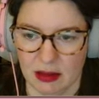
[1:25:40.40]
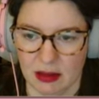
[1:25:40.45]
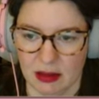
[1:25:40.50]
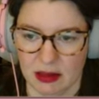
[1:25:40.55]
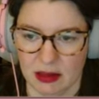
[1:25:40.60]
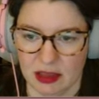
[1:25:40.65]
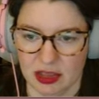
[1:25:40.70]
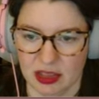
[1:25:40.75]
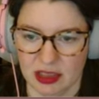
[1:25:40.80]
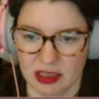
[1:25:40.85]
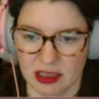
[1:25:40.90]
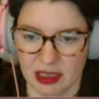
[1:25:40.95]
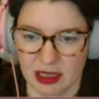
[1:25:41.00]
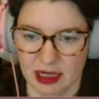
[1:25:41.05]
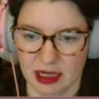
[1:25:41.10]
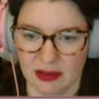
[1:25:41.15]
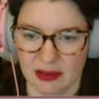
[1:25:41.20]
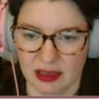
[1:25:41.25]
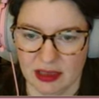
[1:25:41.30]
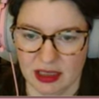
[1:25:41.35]
She's still
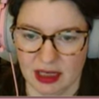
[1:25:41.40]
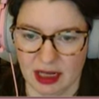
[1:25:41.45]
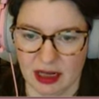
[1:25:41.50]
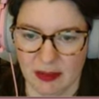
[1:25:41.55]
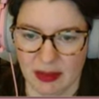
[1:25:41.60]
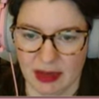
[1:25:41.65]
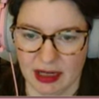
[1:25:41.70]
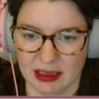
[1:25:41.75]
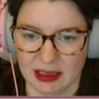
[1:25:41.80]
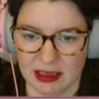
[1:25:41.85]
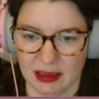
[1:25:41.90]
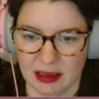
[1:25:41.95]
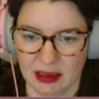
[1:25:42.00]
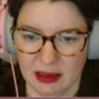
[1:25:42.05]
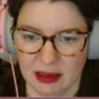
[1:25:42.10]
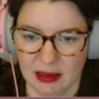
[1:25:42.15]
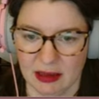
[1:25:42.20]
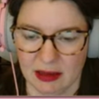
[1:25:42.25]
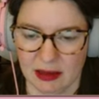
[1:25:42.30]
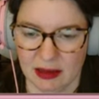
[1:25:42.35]
outside, bless her.
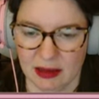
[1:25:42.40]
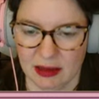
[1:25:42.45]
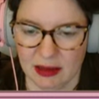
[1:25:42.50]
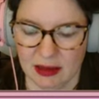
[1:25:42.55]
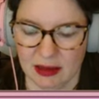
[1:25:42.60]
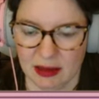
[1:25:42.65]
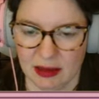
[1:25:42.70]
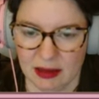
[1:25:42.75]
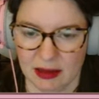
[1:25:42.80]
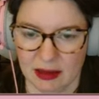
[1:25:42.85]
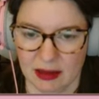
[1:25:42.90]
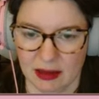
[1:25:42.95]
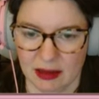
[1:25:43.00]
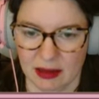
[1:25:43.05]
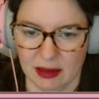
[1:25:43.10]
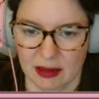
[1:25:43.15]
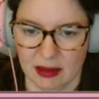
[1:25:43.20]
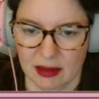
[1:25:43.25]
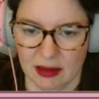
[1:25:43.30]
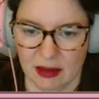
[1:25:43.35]

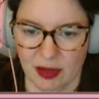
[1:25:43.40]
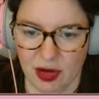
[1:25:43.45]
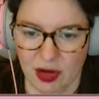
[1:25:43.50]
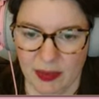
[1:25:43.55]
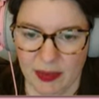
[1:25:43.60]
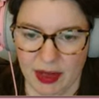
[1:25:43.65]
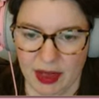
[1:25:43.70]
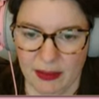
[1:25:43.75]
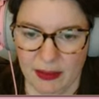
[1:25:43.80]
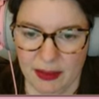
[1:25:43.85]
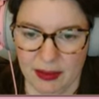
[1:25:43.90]
Right, babe?